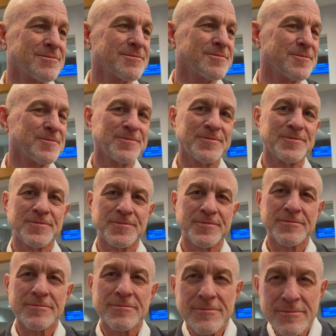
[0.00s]
When you think of
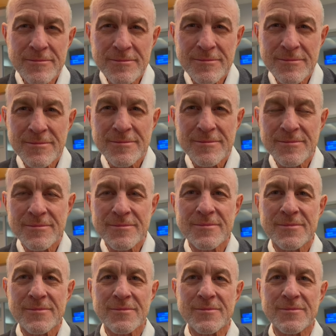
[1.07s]
that team 20 years
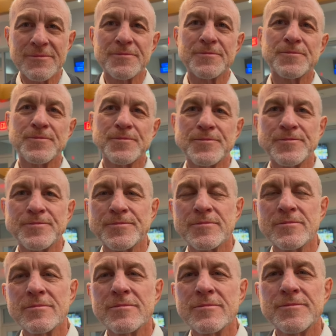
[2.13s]
ago, what's the first thing
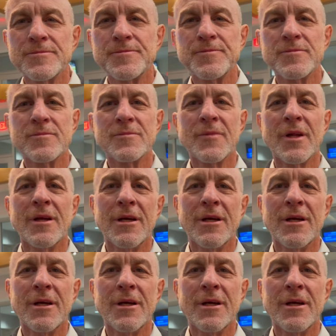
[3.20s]
that comes to your mind?